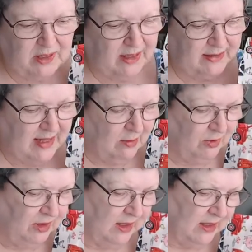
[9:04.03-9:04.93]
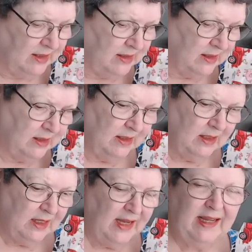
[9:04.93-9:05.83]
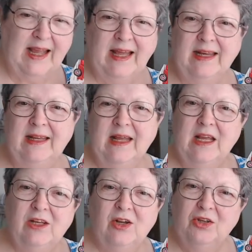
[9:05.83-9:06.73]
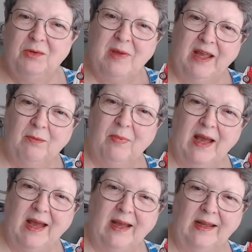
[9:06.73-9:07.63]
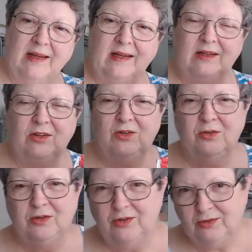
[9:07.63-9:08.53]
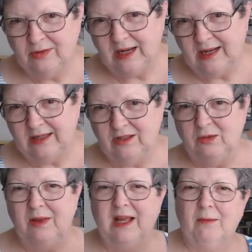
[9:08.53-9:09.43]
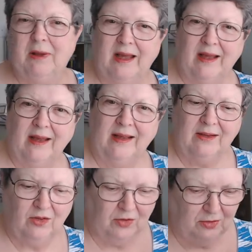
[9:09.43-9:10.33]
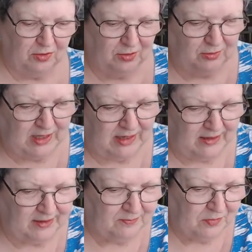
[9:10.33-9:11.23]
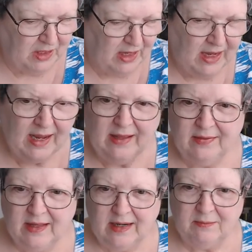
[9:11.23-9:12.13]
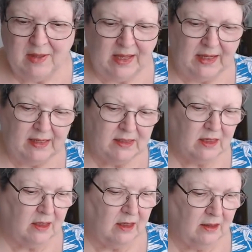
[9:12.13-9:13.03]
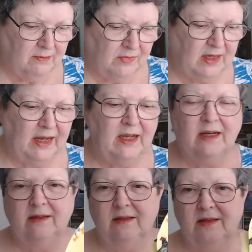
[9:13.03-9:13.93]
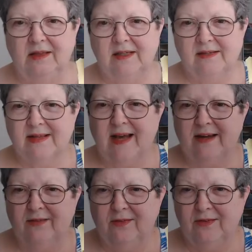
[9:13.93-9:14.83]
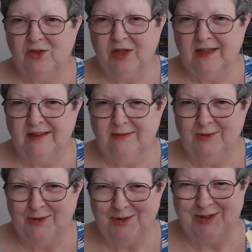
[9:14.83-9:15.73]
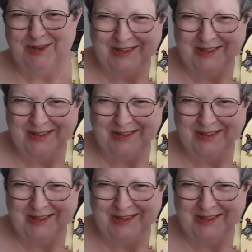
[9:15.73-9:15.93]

I got that one cut. It kind of, you know, you make a bag and then you do a do rag, and you make a bag and you do a do rag. And then I made, uh, then I cut this out of the chicken and rooster.